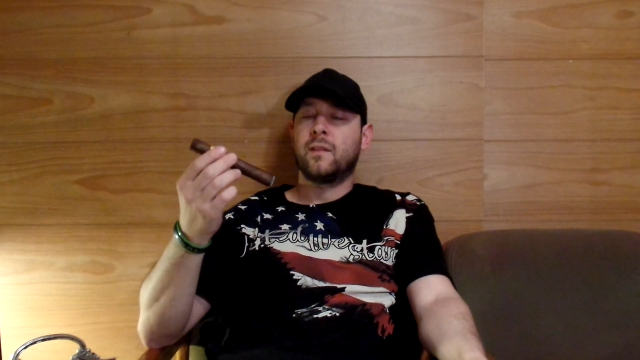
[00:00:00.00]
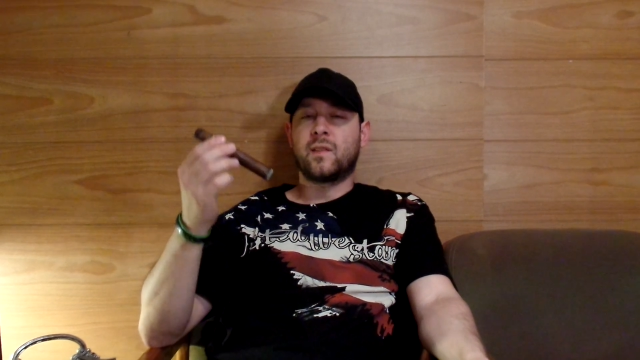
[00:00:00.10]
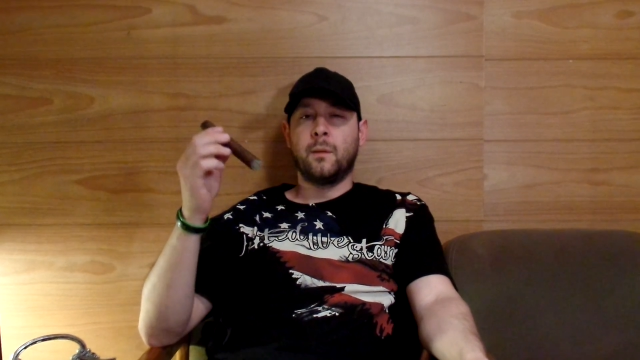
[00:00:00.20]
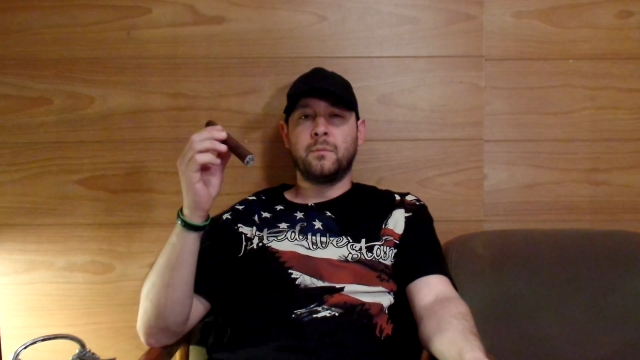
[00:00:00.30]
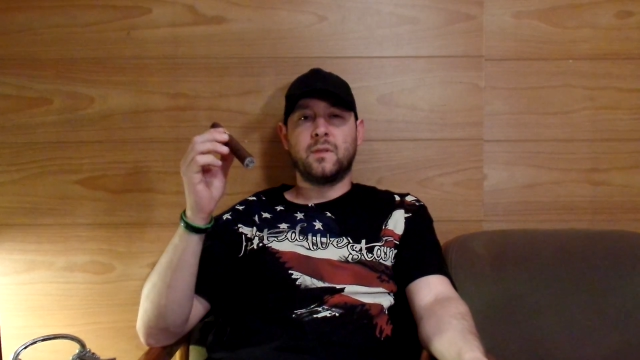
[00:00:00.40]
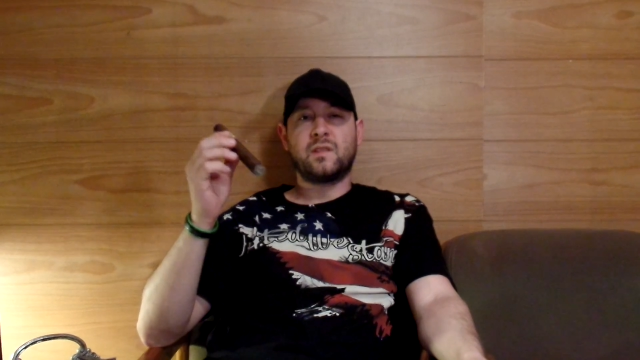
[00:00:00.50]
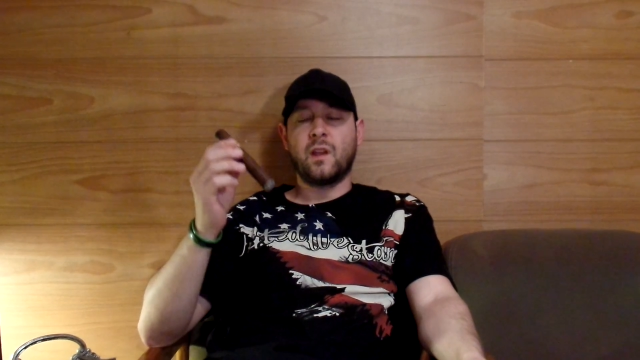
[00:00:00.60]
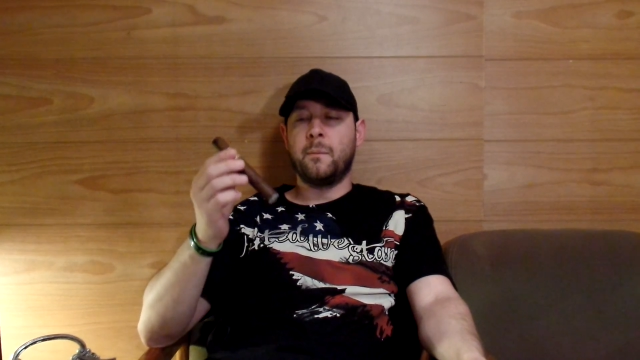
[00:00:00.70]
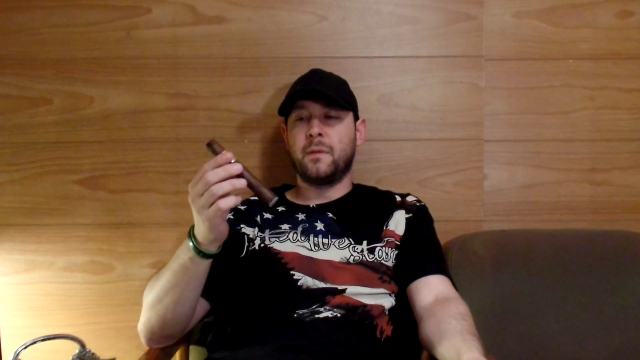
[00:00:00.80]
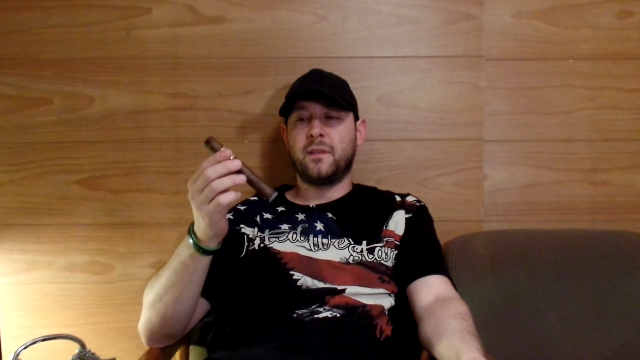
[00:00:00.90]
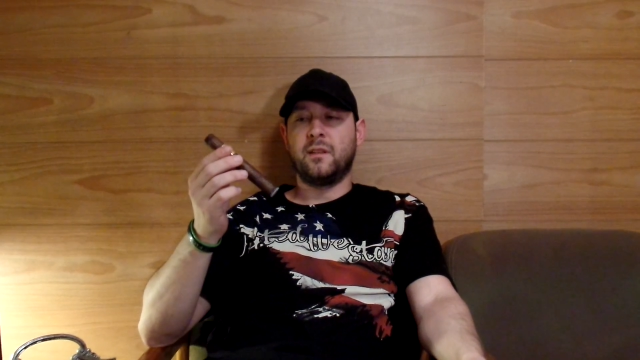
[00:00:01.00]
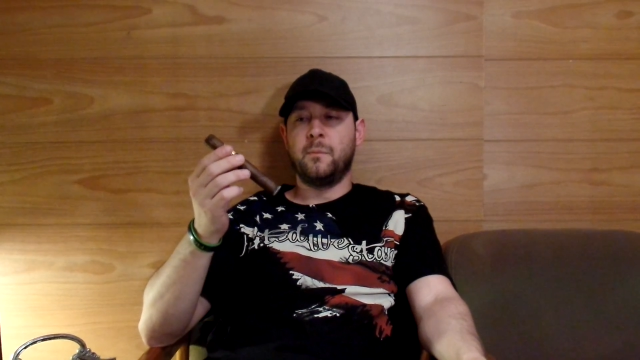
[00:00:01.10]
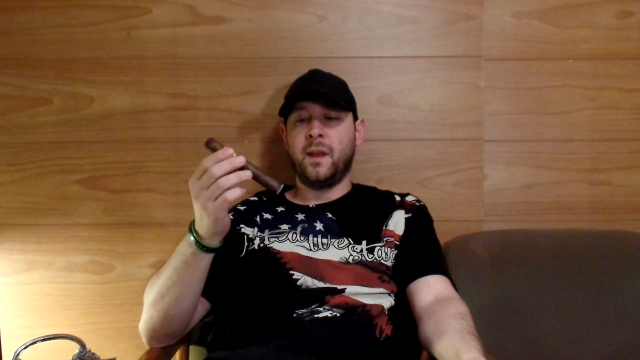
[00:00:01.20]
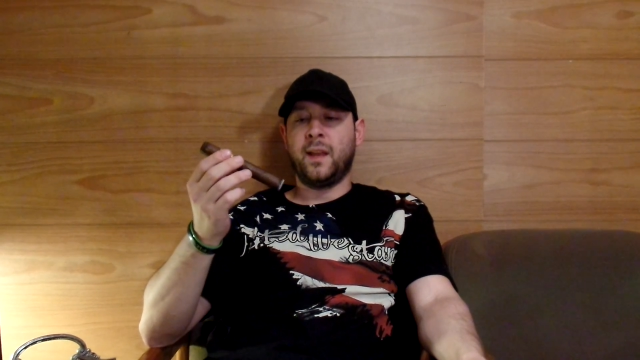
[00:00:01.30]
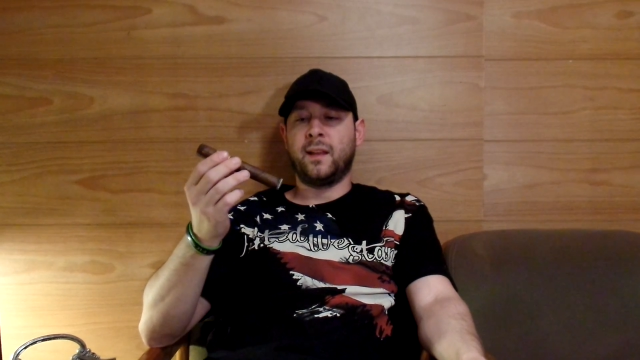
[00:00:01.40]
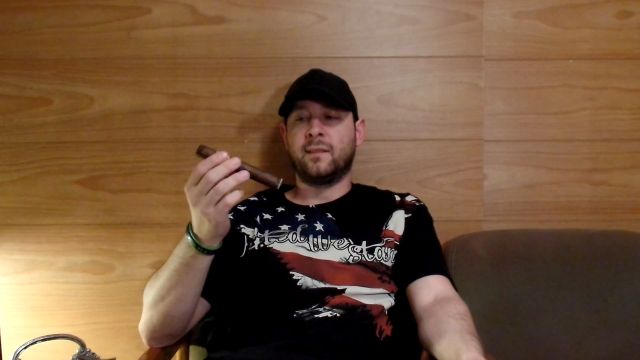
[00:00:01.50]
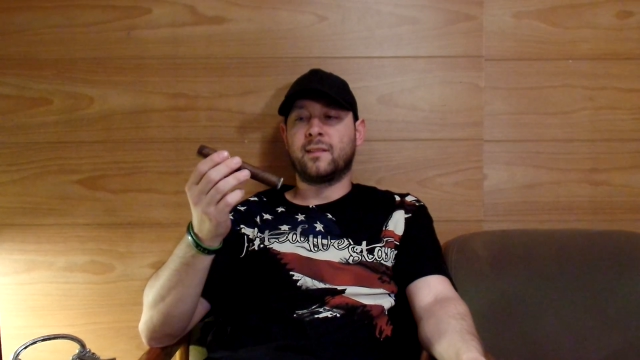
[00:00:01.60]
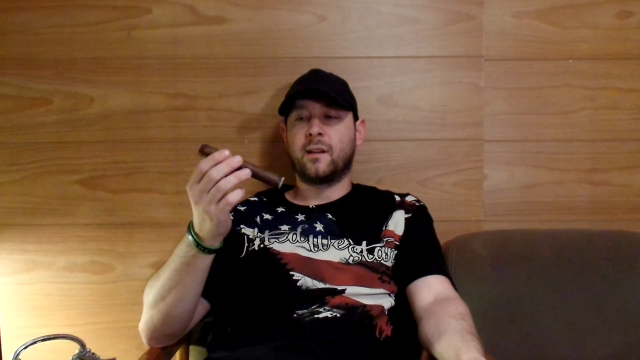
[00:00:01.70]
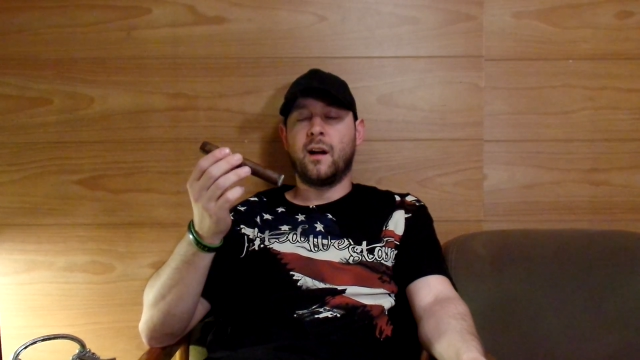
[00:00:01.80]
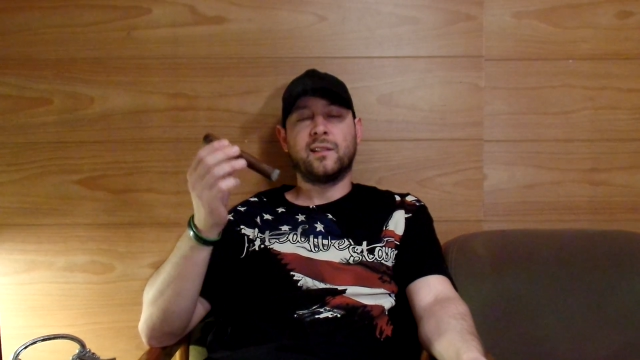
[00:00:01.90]
Some of the Dominican
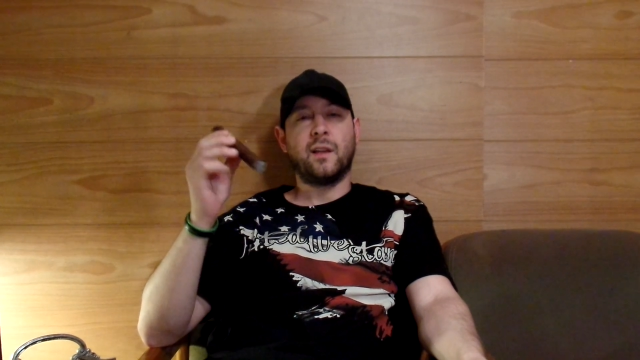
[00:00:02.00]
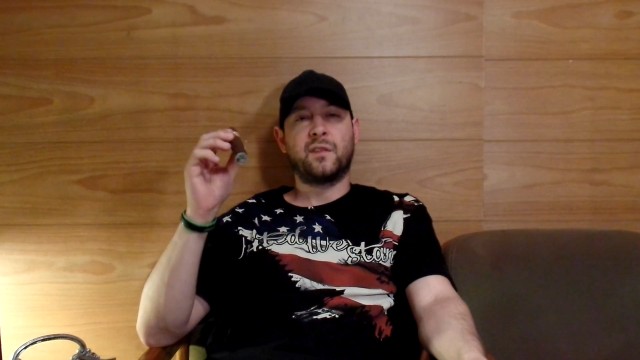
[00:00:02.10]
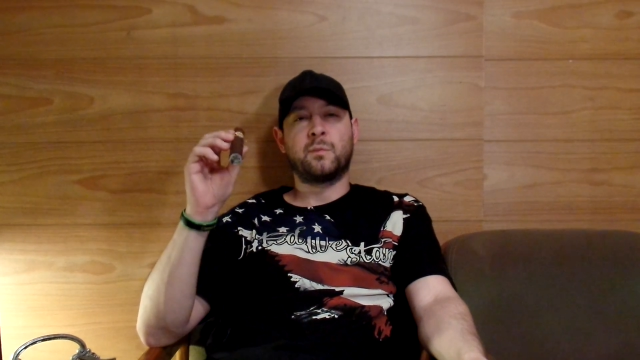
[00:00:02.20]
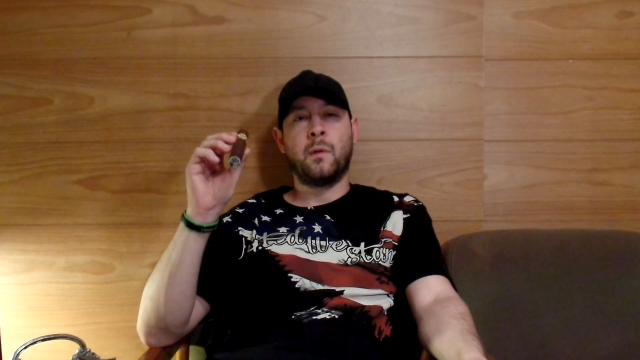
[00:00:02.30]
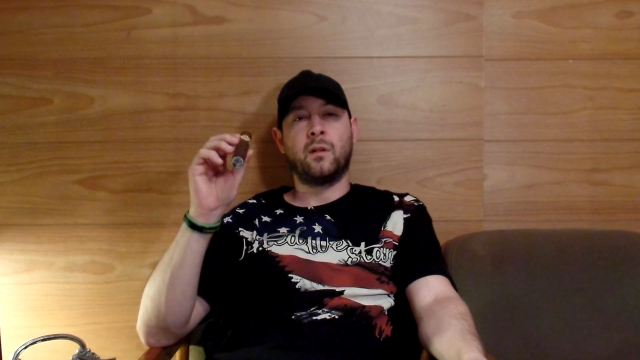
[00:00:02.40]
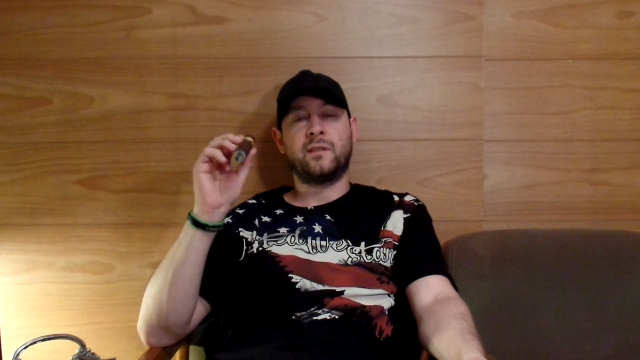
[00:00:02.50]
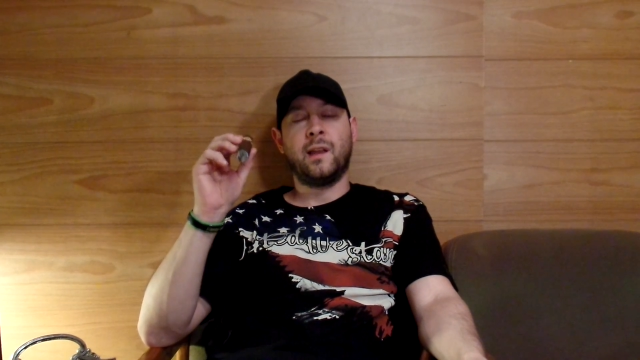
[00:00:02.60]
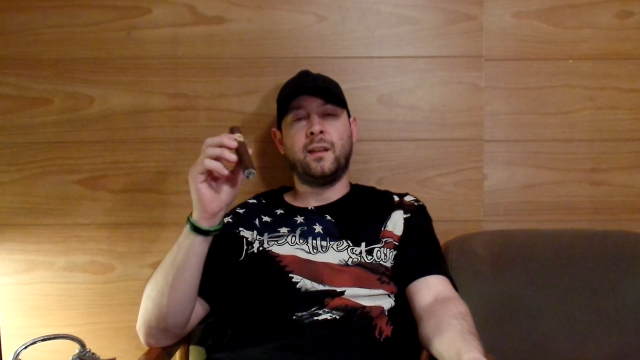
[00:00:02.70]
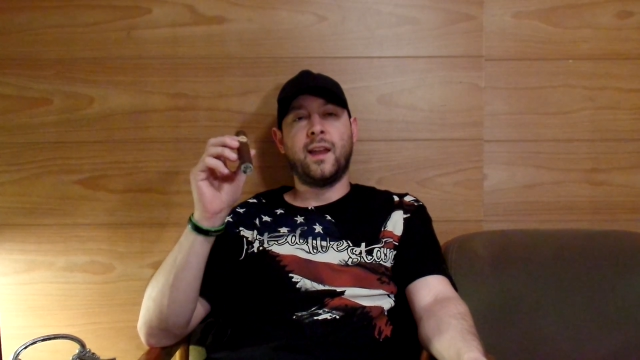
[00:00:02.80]
cigars I've smoked tend